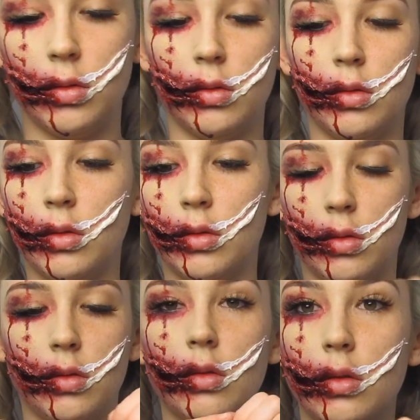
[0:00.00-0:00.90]
Remember, it
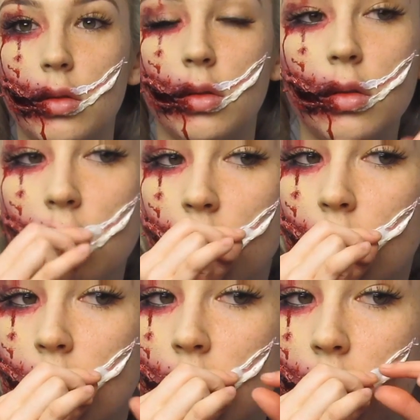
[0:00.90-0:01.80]
doesn't have to be
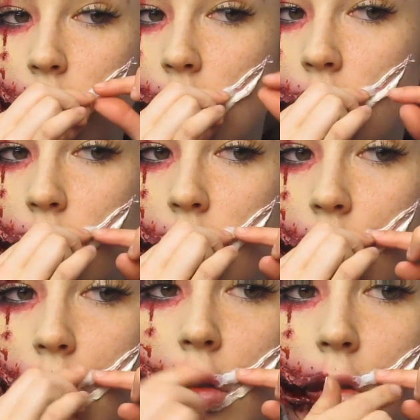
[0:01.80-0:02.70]
exactly perfect.